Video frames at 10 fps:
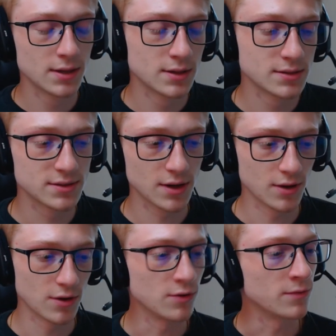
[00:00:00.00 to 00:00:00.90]

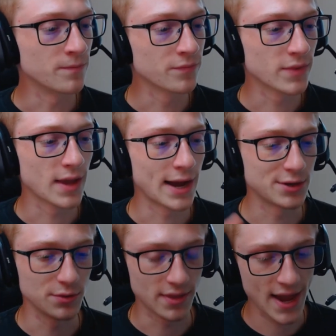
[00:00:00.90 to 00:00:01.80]
So I
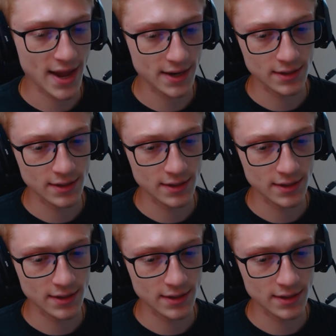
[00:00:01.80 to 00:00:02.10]
do that,